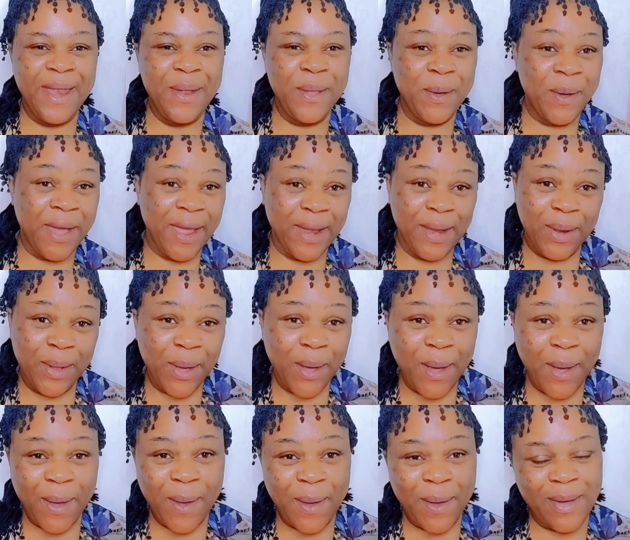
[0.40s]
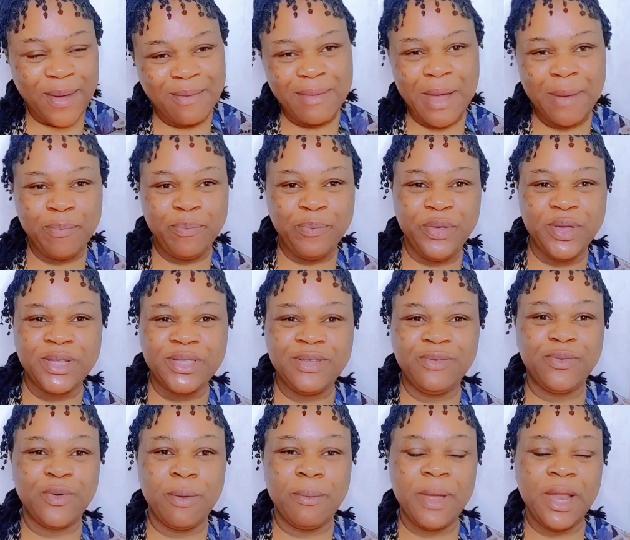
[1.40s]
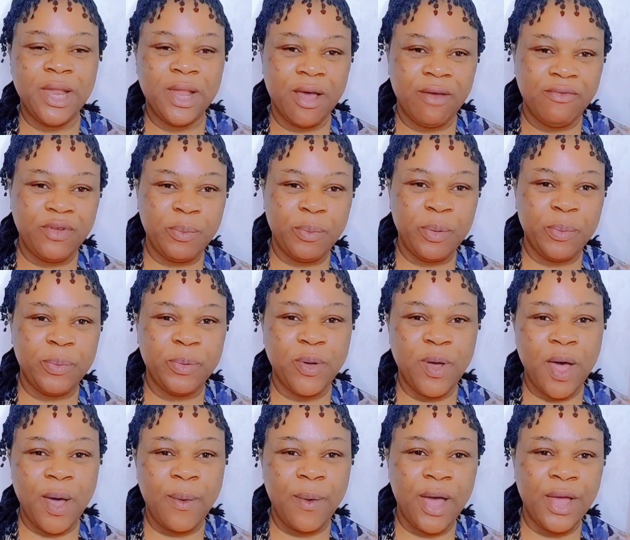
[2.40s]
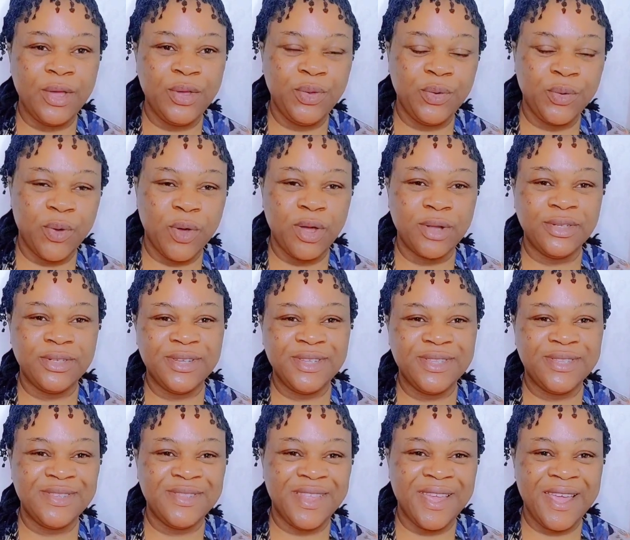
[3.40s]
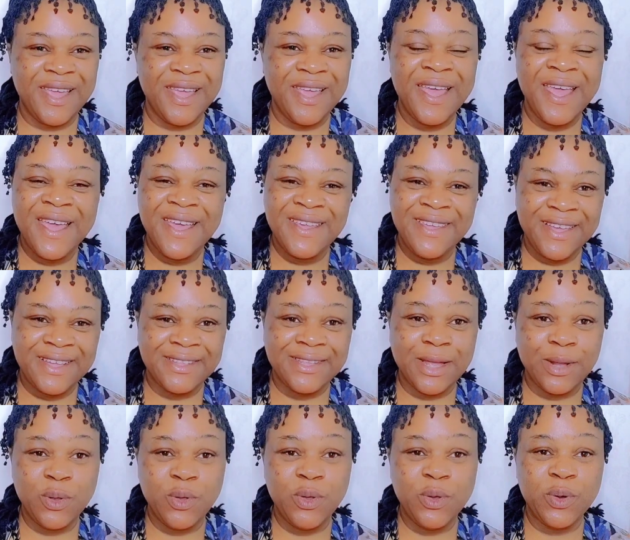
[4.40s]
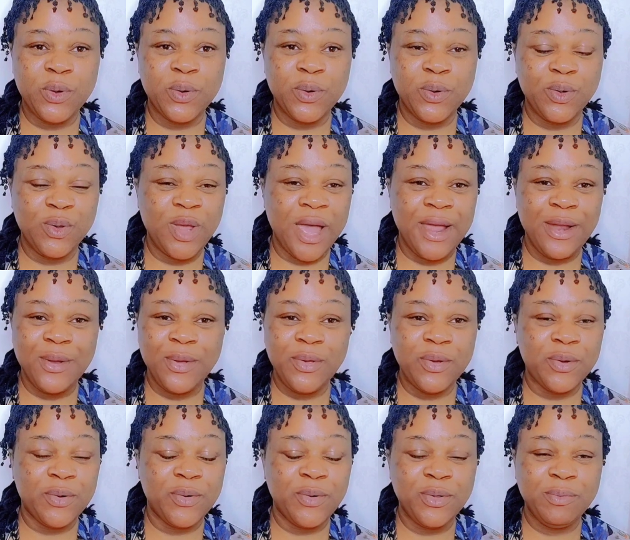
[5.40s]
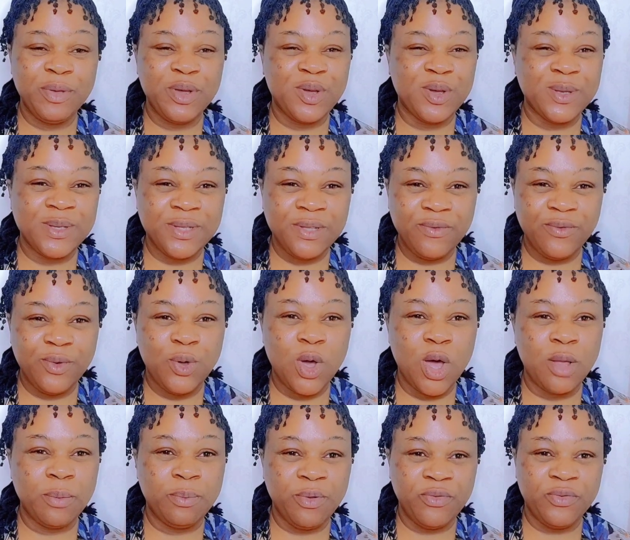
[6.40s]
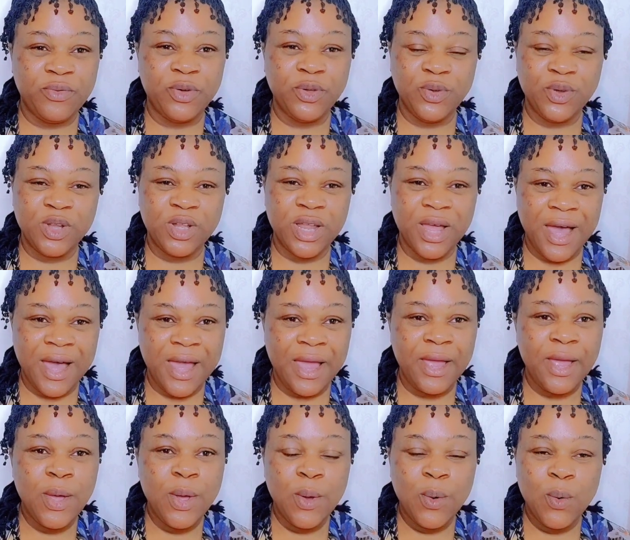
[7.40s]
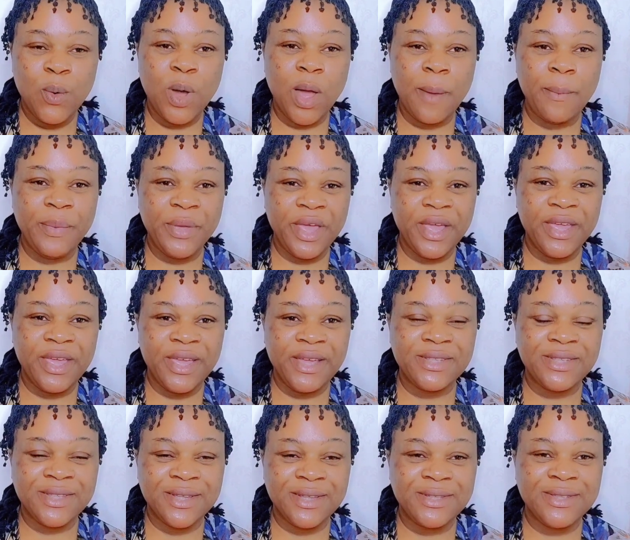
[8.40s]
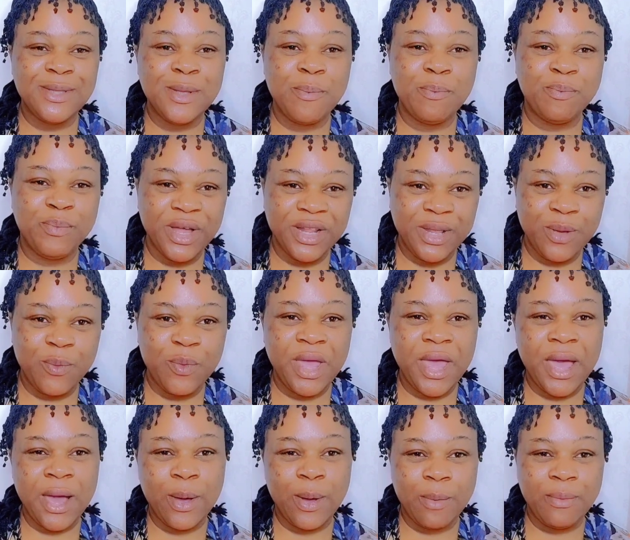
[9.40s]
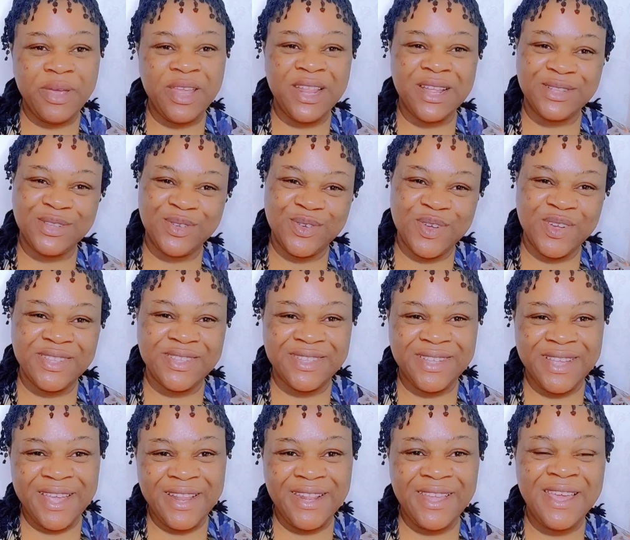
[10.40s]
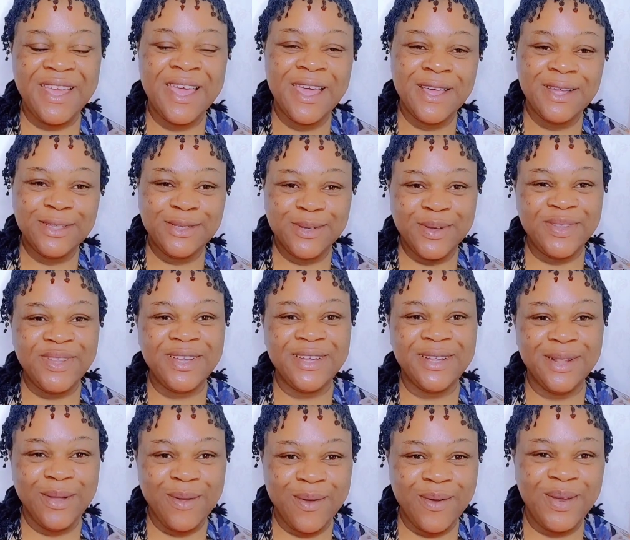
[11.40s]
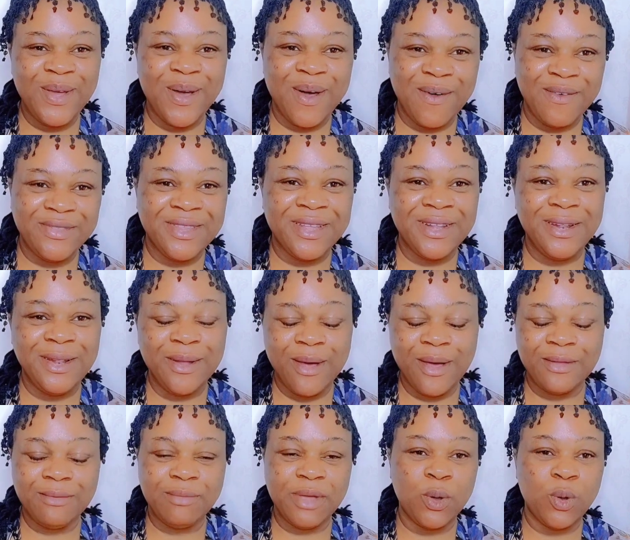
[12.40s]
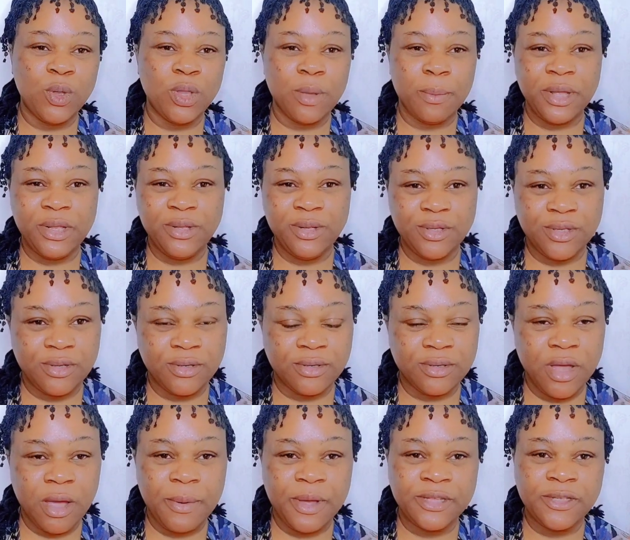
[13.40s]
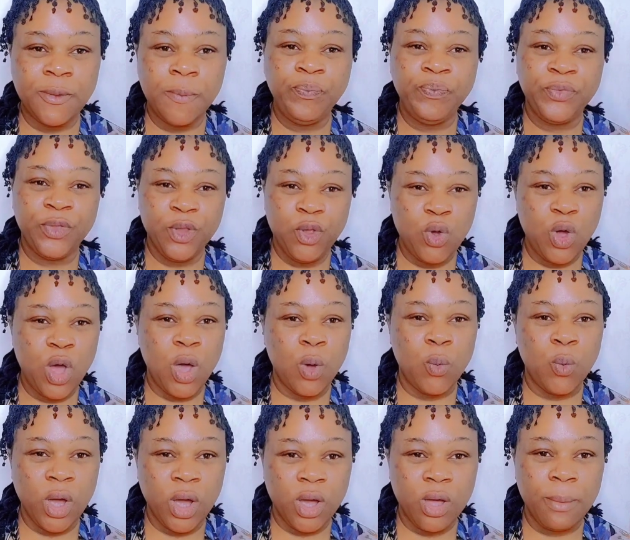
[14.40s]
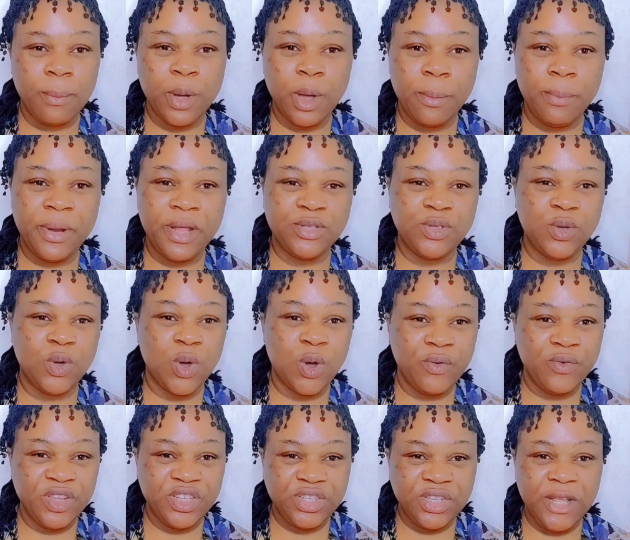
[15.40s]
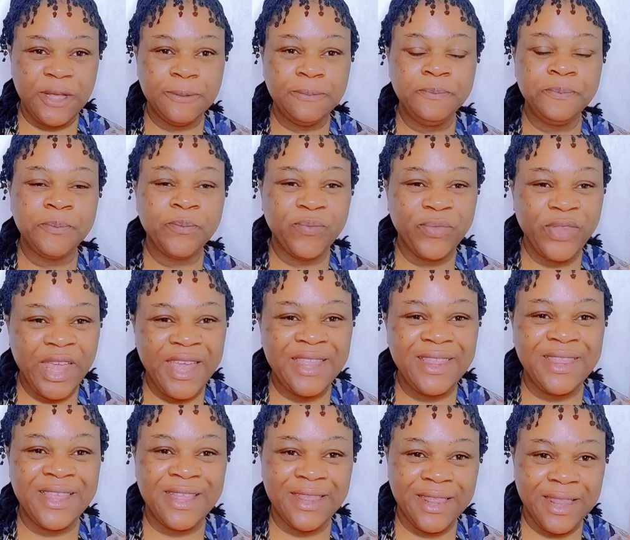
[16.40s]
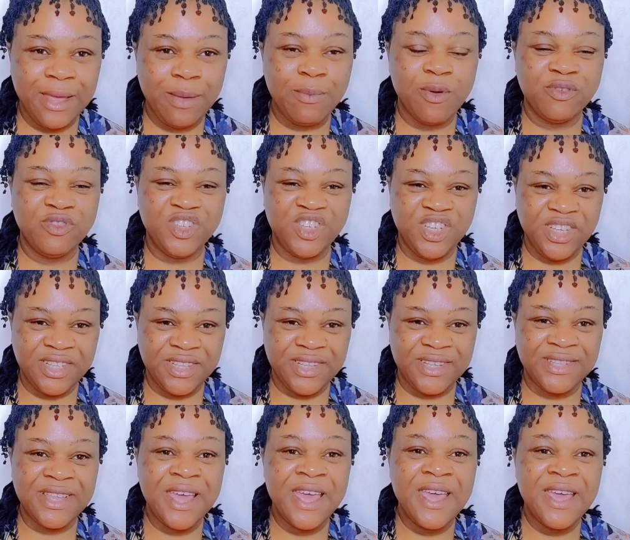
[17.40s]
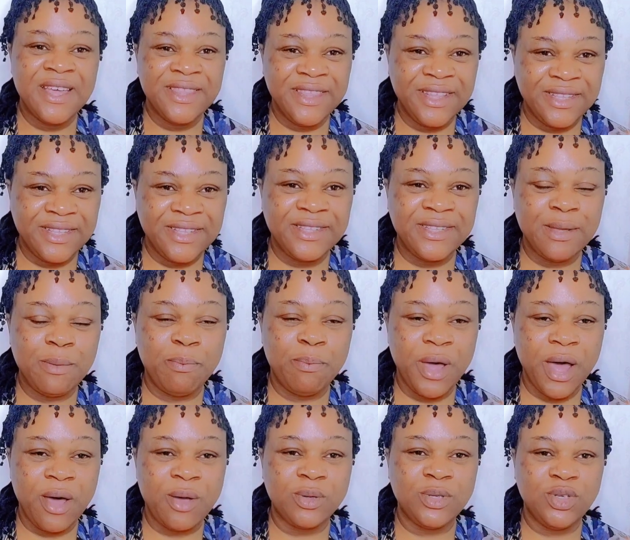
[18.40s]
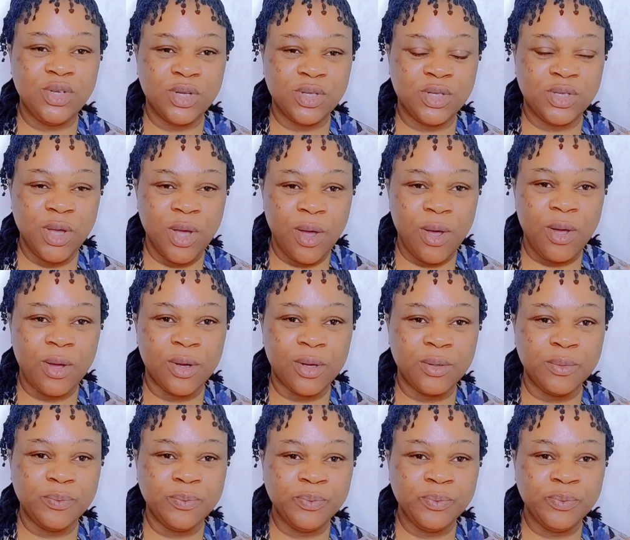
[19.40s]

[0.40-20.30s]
Hello, hello, my beautiful, my lovely people. How are you all doing today? Yes, I know you're good. I know you're good because if God be for you and I, who can be against us? Nobody. We are coming as strong daily to the glory of the Lord. My older, my new subscribers, you are welcome. God bless you all richly in the name of Jesus. This is about your tongue.